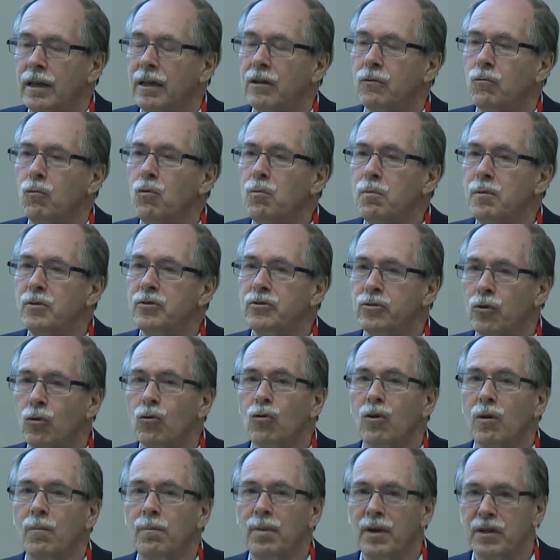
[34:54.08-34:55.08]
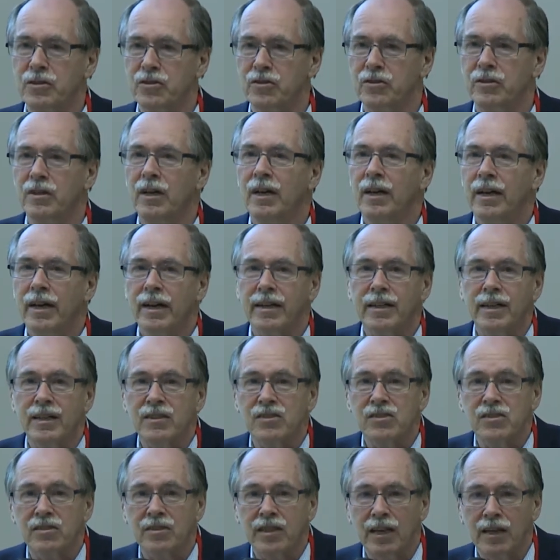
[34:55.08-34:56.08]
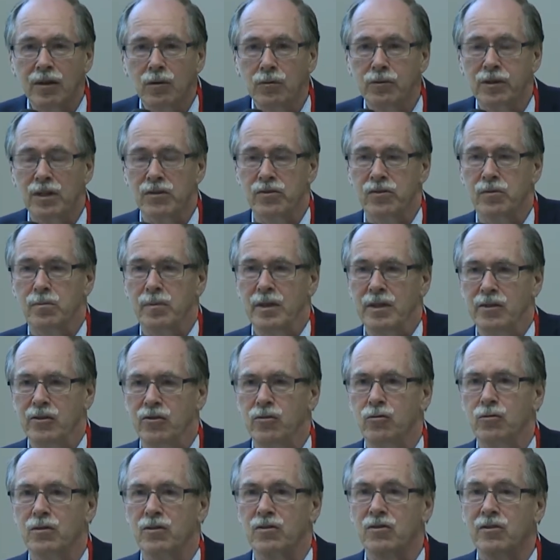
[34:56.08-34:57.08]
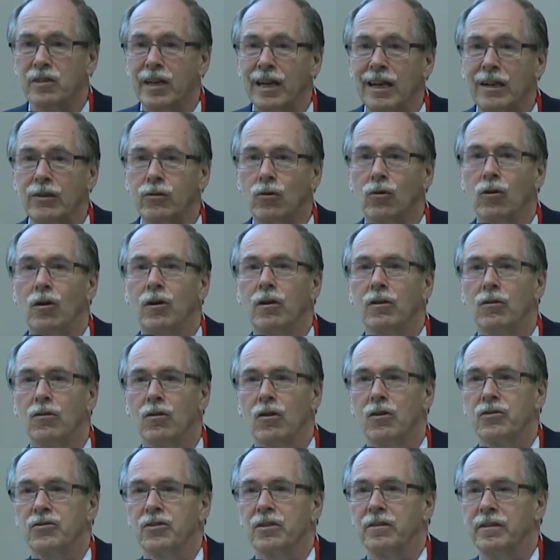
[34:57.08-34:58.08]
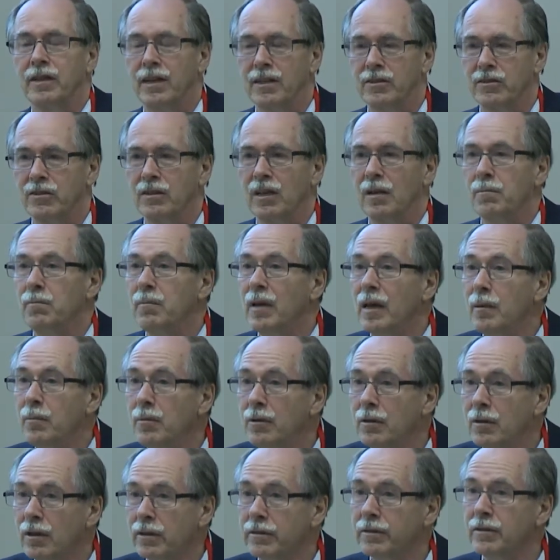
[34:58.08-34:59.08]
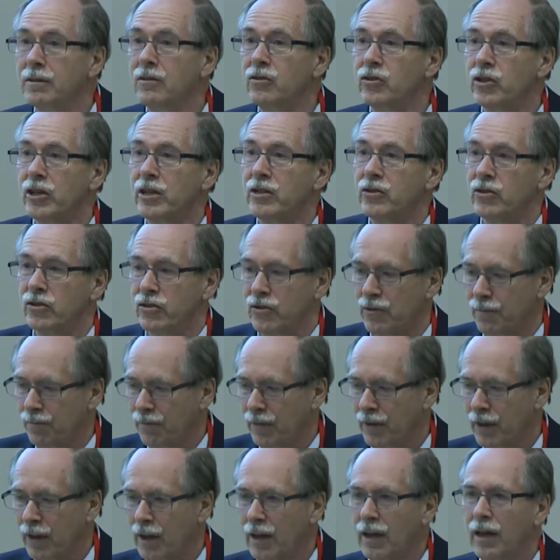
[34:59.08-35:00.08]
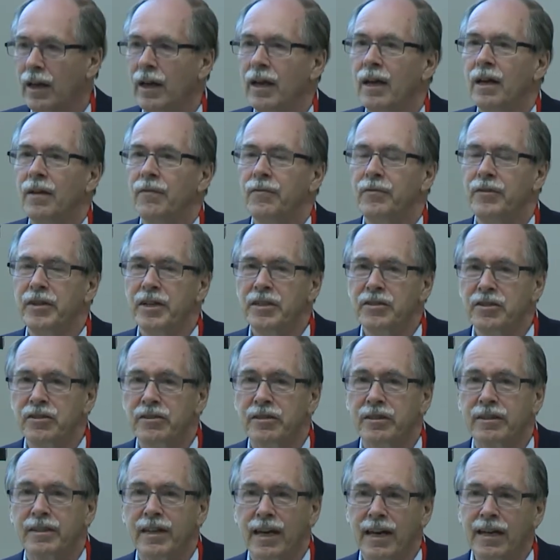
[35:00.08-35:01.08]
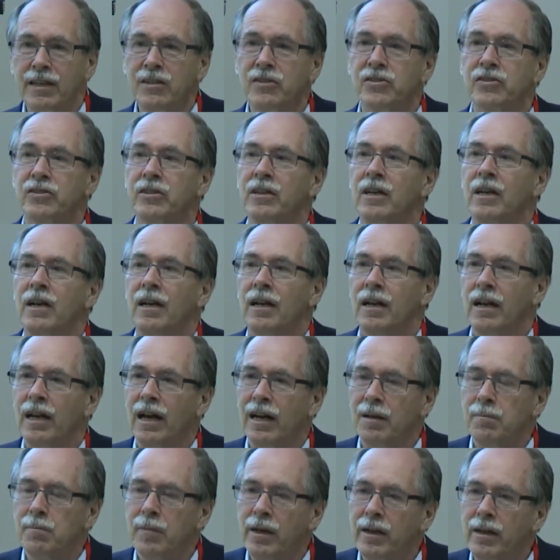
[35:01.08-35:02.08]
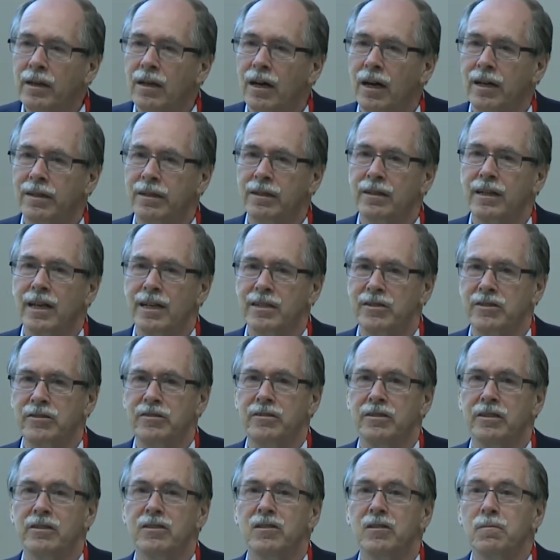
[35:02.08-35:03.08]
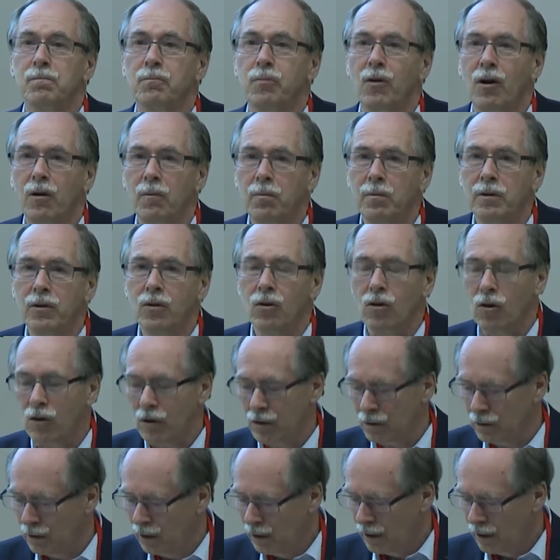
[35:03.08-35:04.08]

it would be so robust against scale transformations. You can scale it all across the desert and maybe nothing changes. This is a guess. Like many other guesses, it is probably wrong,